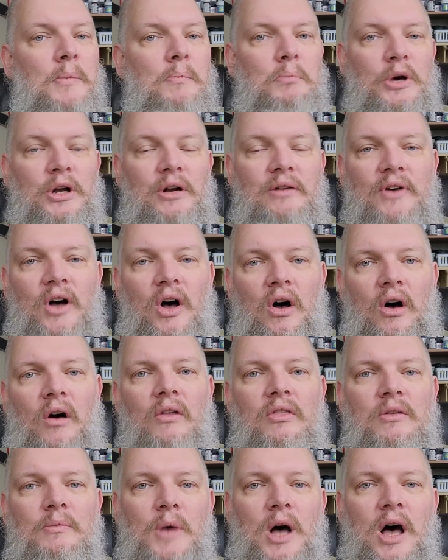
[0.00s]
But of all
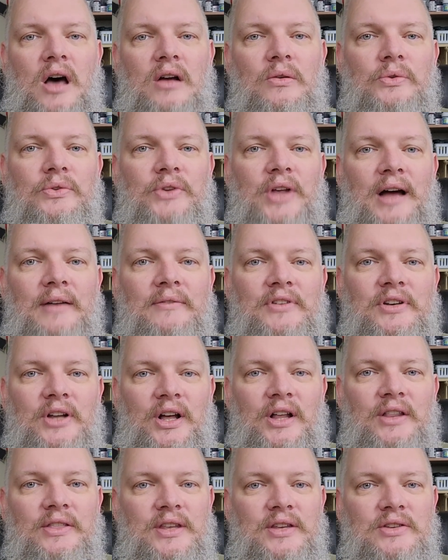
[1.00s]
the models I've
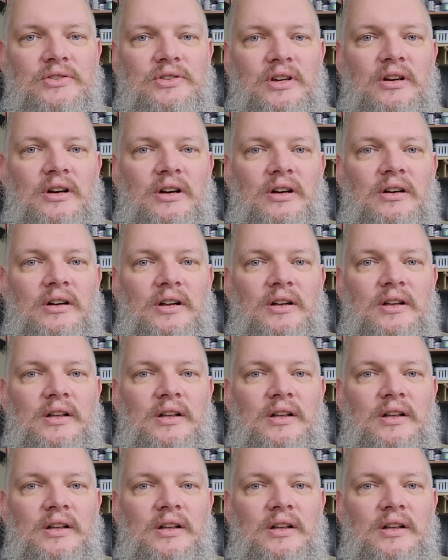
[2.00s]
done this year,